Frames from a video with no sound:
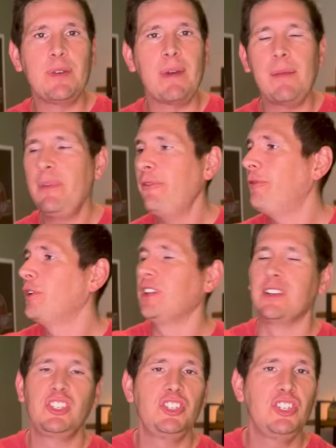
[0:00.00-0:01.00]
He might be full
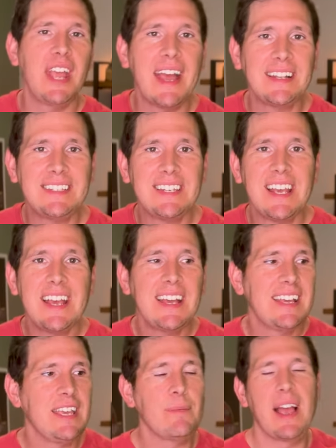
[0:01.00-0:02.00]
of shit.
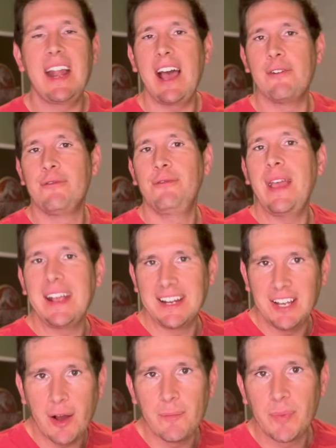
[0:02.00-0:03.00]
He might have fake
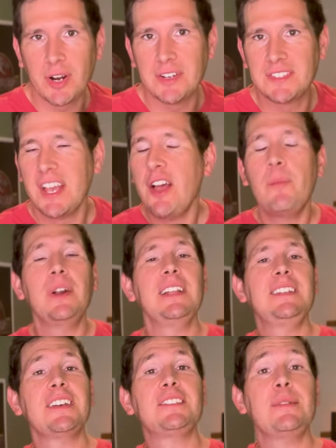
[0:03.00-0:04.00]
numbers, but it
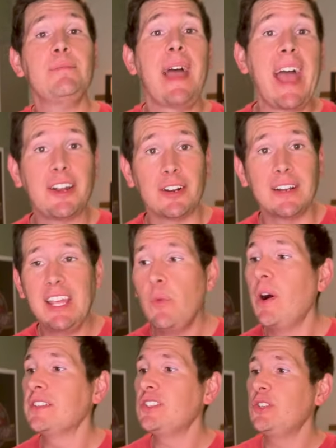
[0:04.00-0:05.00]
doesn't matter. He
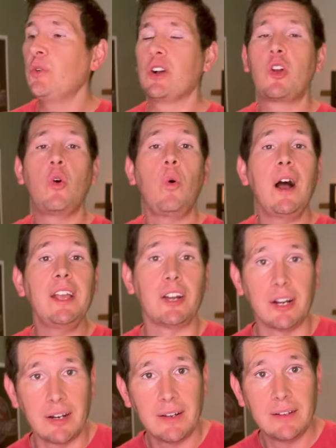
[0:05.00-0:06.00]
wants to acquire